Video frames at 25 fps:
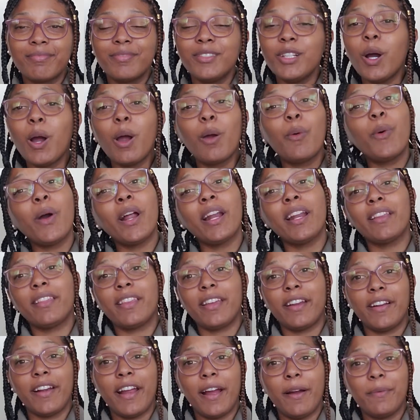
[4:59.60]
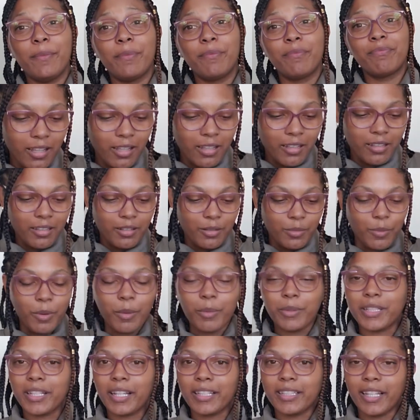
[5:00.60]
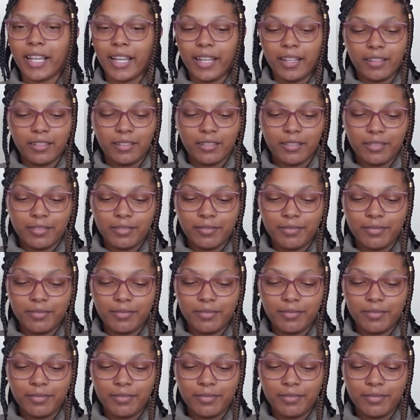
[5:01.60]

No, I want it there now. What was I saying?